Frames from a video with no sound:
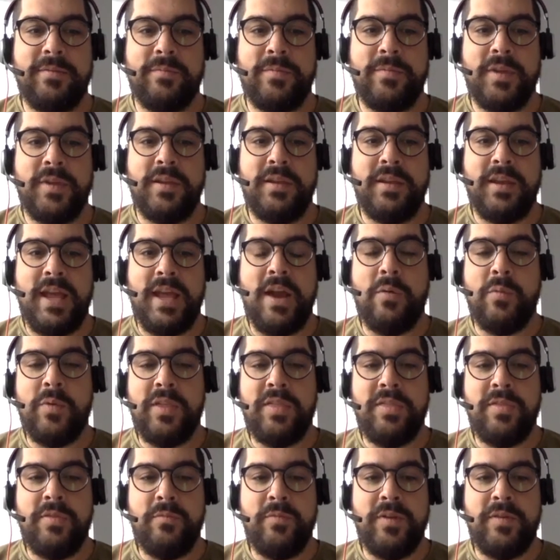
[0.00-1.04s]
now we
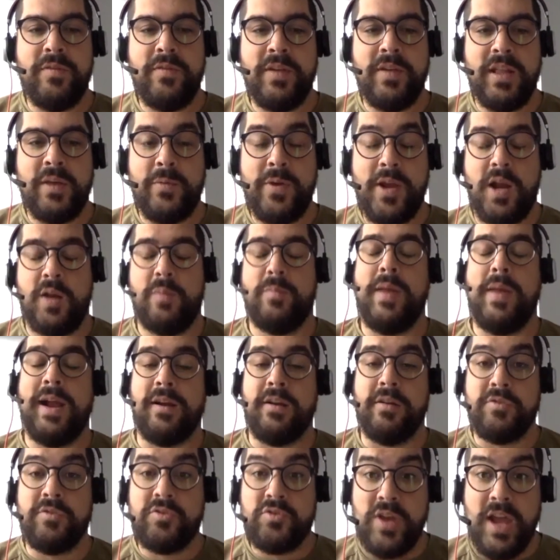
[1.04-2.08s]
feel like we are back
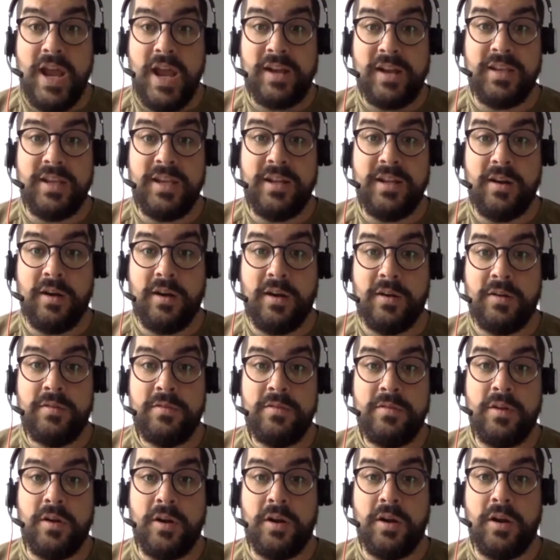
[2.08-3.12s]
on track to hit our
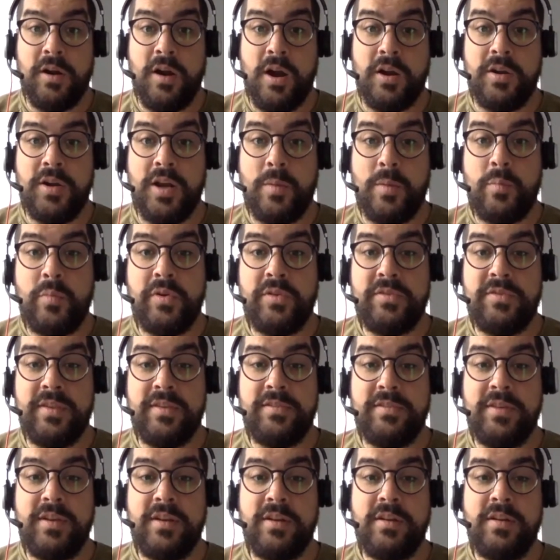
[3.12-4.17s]
numbers
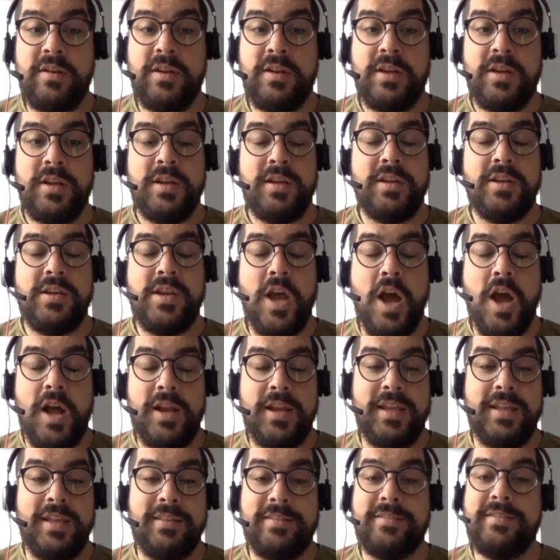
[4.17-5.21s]
this year, not
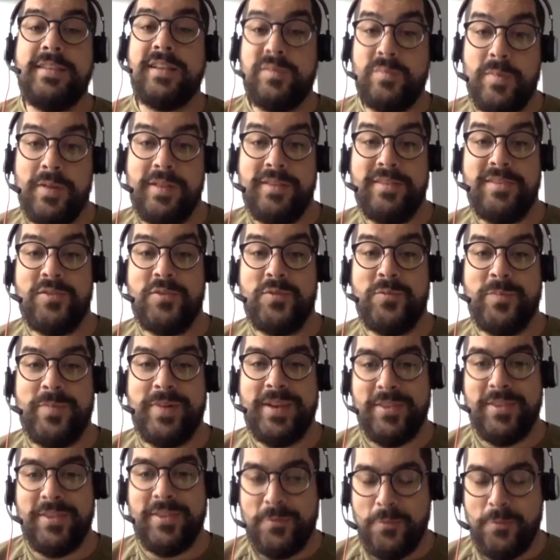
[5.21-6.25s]
in 6 months, but
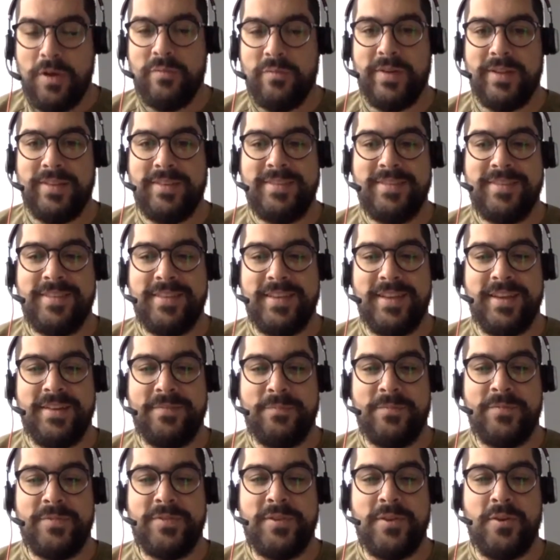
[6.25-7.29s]
in 12 months.
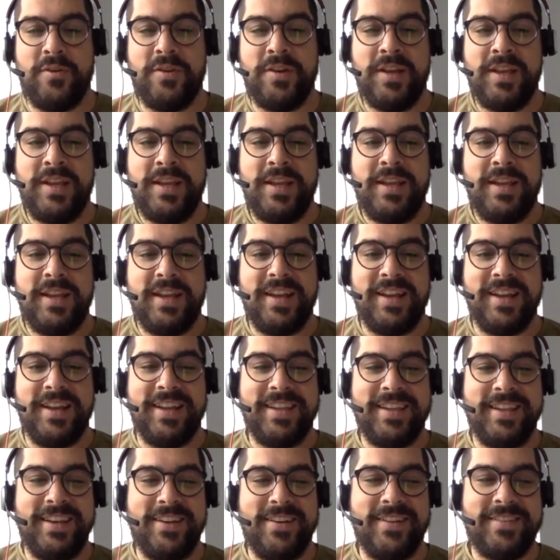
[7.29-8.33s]
So
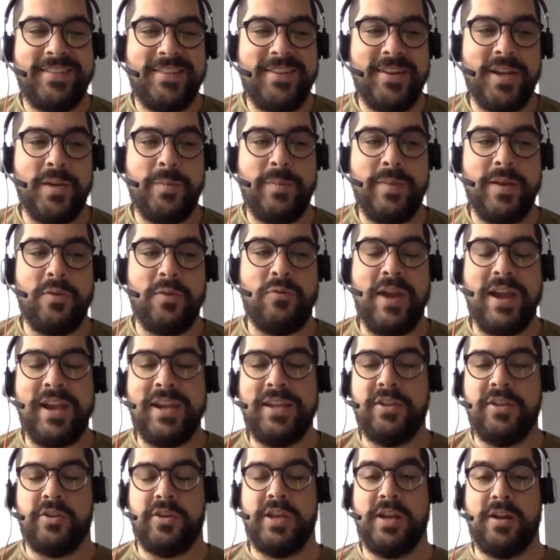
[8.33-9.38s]
it's going to be a
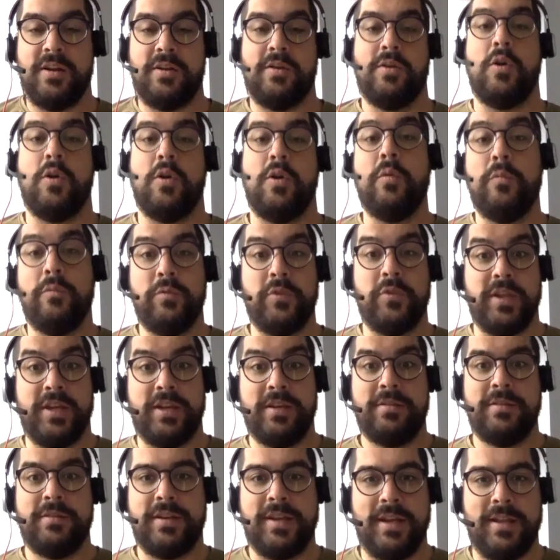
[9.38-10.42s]
regular year, hopefully.
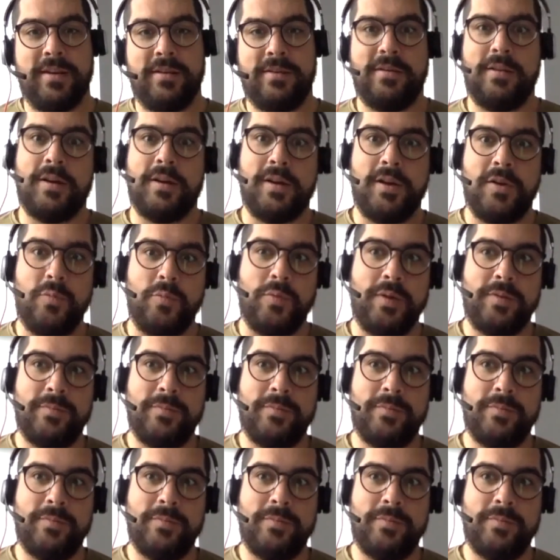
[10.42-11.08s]
Again, knock on wood.